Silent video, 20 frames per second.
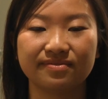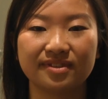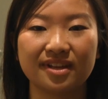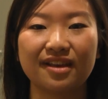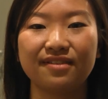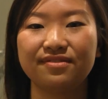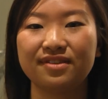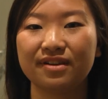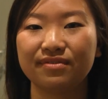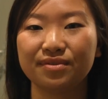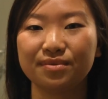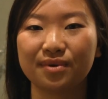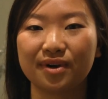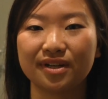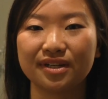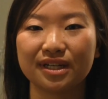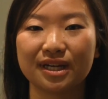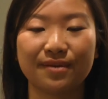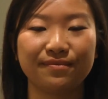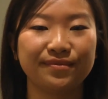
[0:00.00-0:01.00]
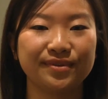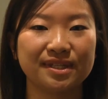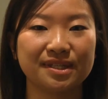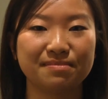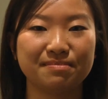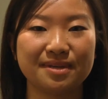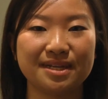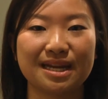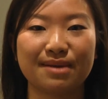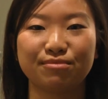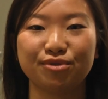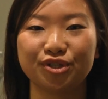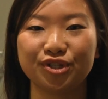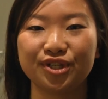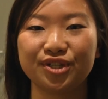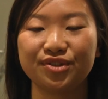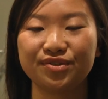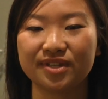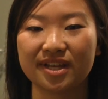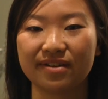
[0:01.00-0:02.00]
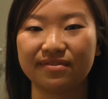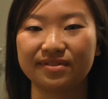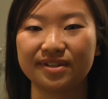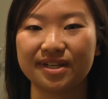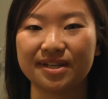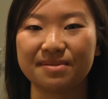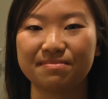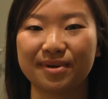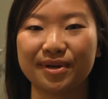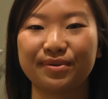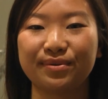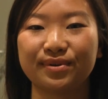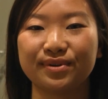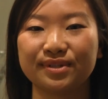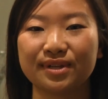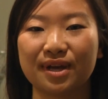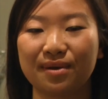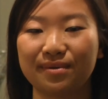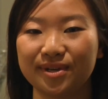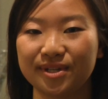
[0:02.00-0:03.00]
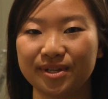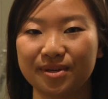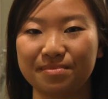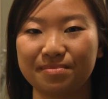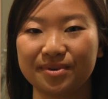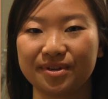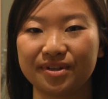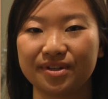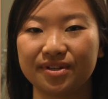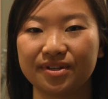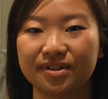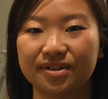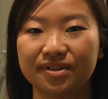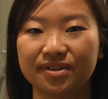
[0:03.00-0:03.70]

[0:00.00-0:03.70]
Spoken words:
If you ever want, come visit me in MGC 270. My door is always open.